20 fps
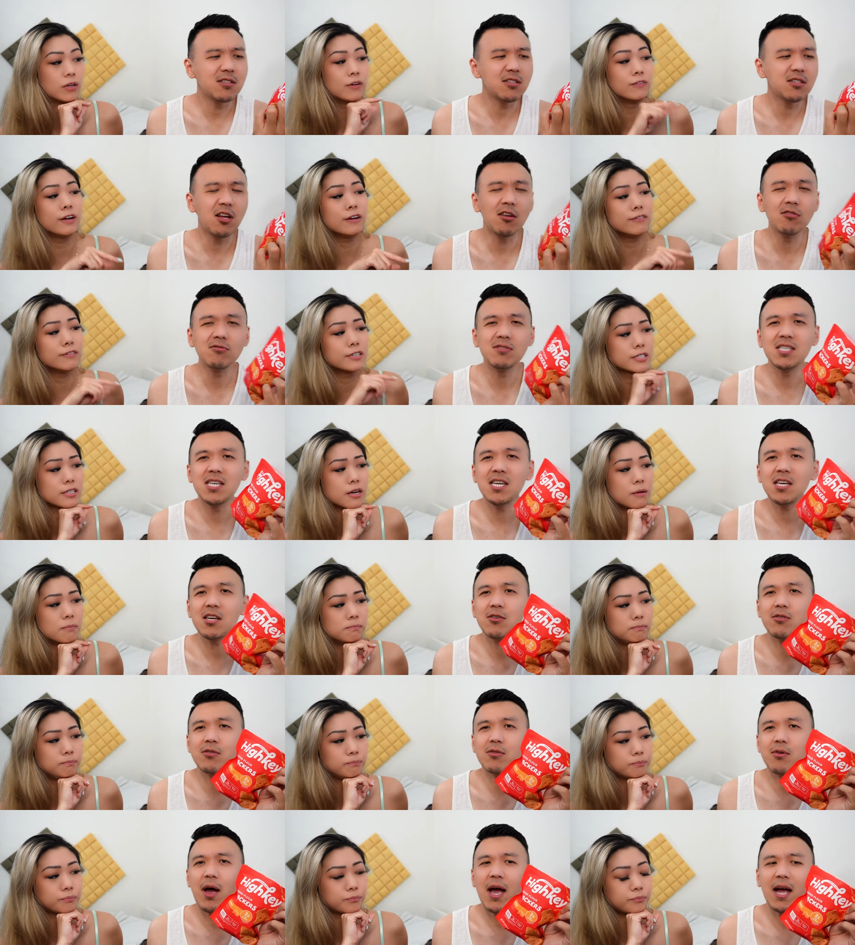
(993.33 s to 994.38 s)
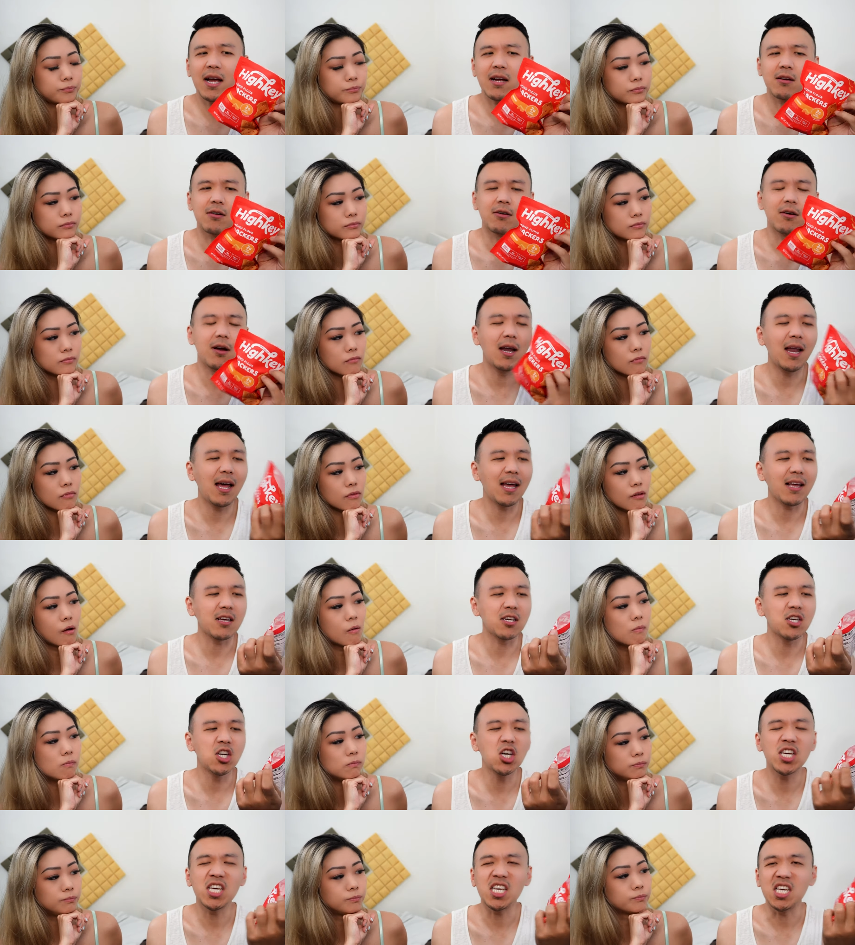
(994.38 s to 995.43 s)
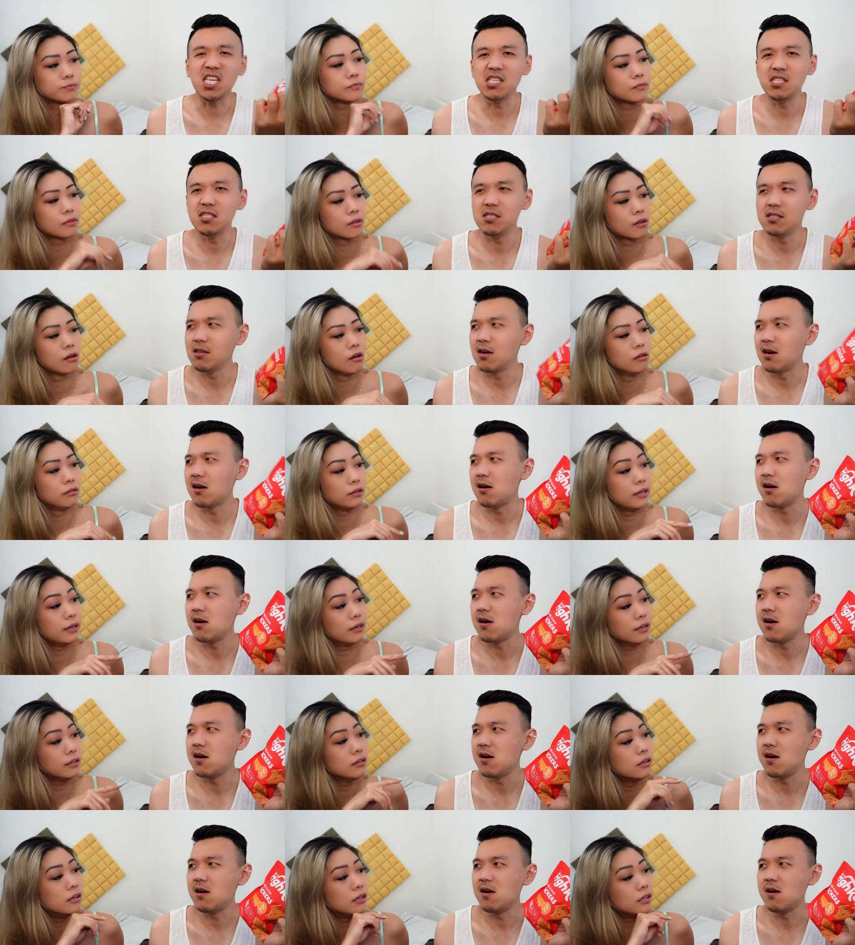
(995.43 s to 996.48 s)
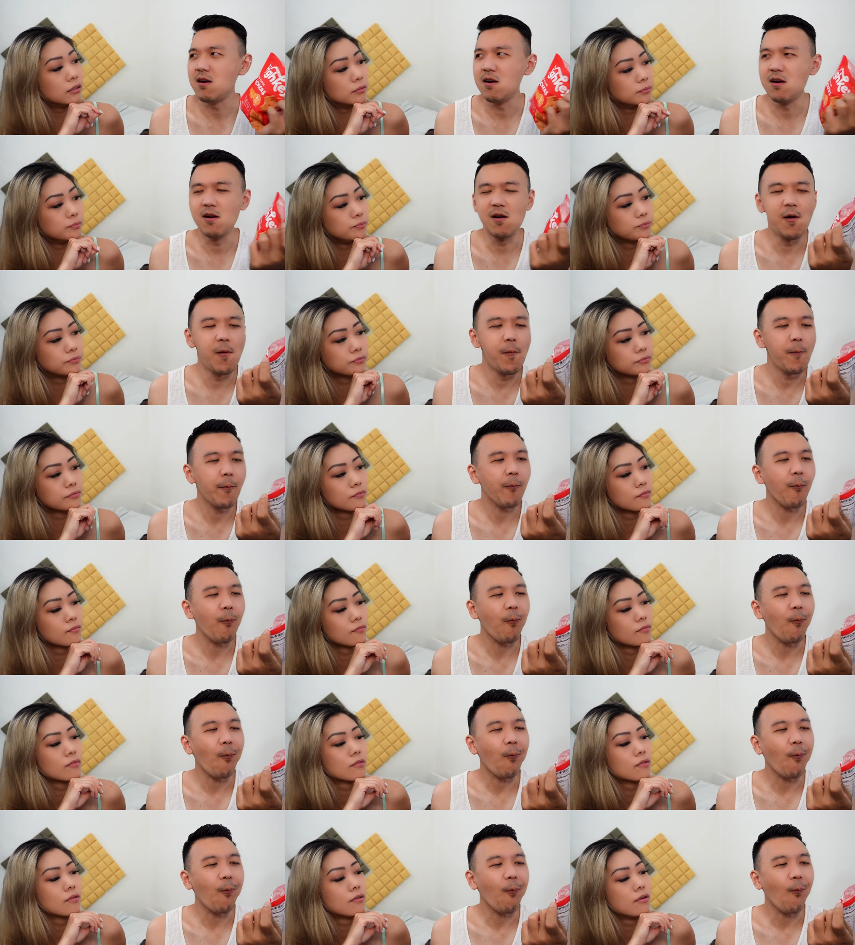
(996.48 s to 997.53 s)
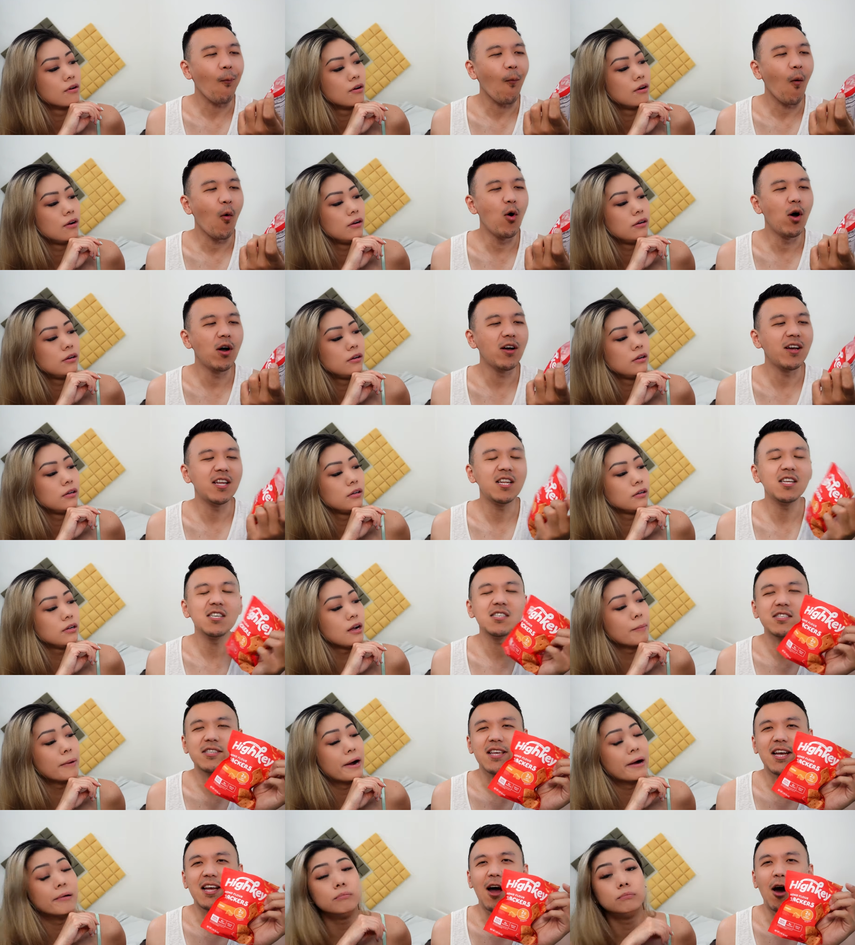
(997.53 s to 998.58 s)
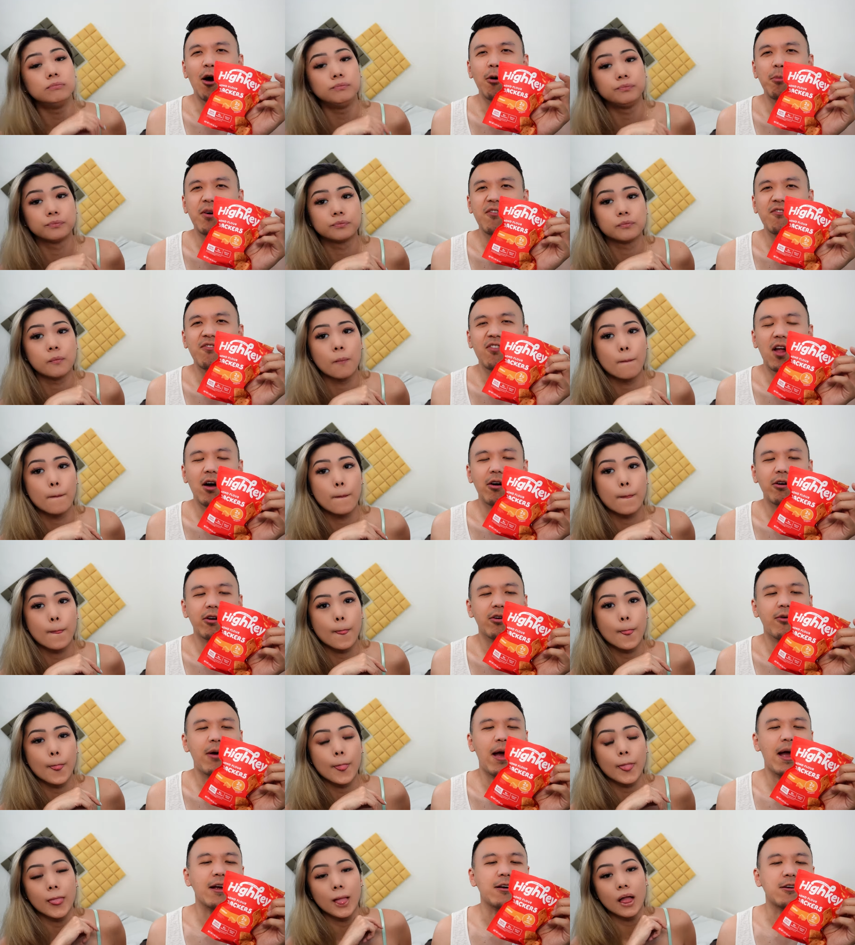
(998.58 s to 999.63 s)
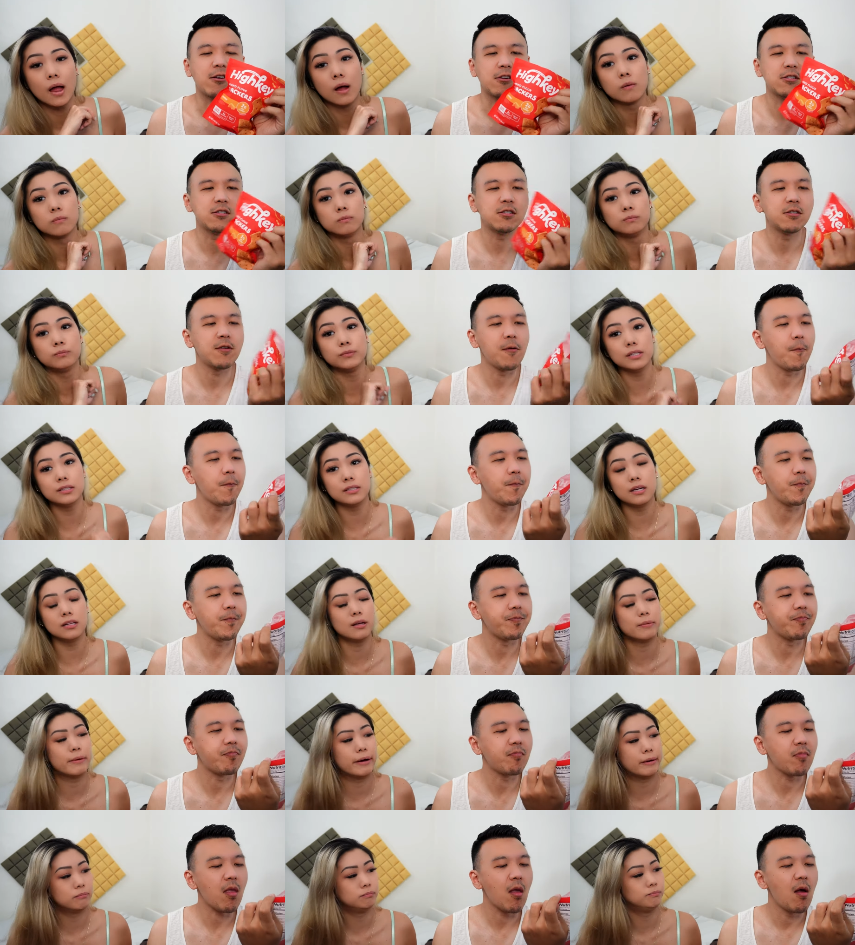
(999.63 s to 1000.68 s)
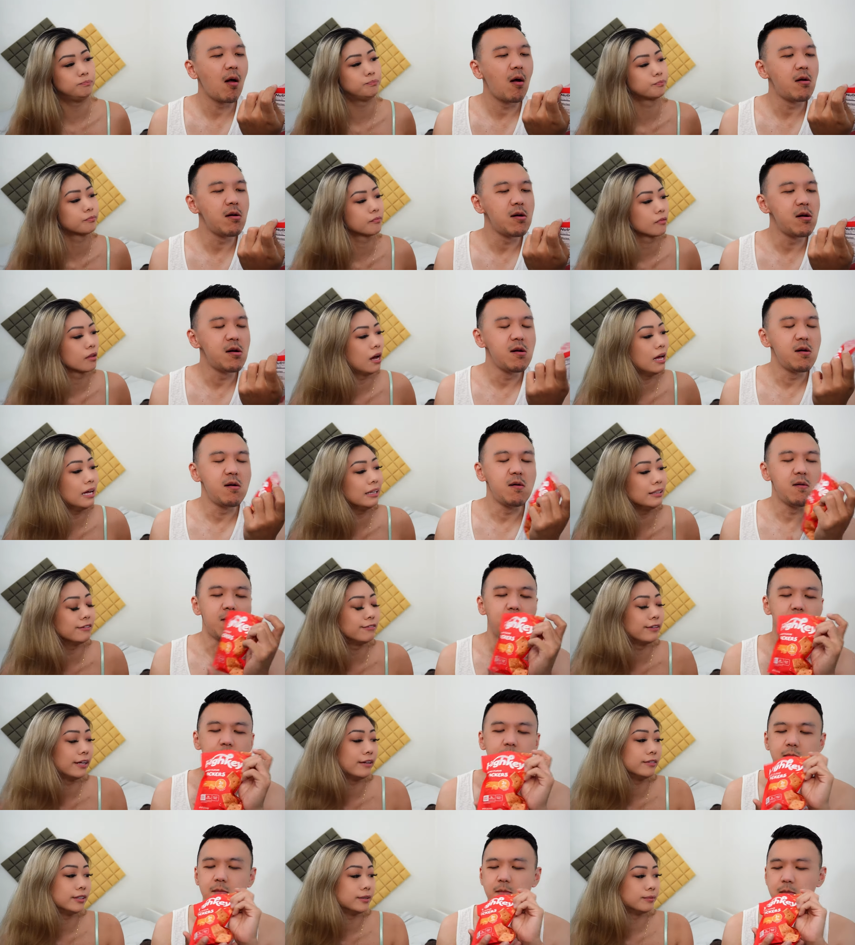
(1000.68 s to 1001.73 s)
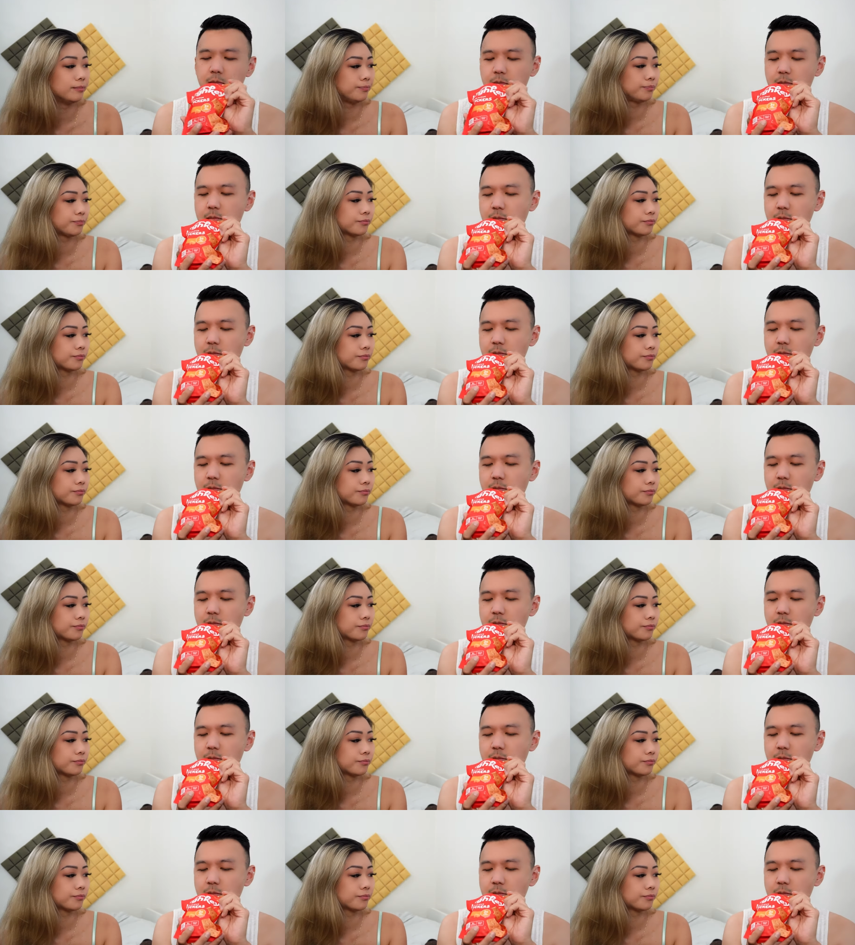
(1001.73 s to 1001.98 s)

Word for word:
Speaker 1: salty cracker, like cookies.
Speaker 2: They kind of are.
Speaker 1: Well, it is like almond flour crackers.
Speaker 2: It's not that bad. I like the flavor.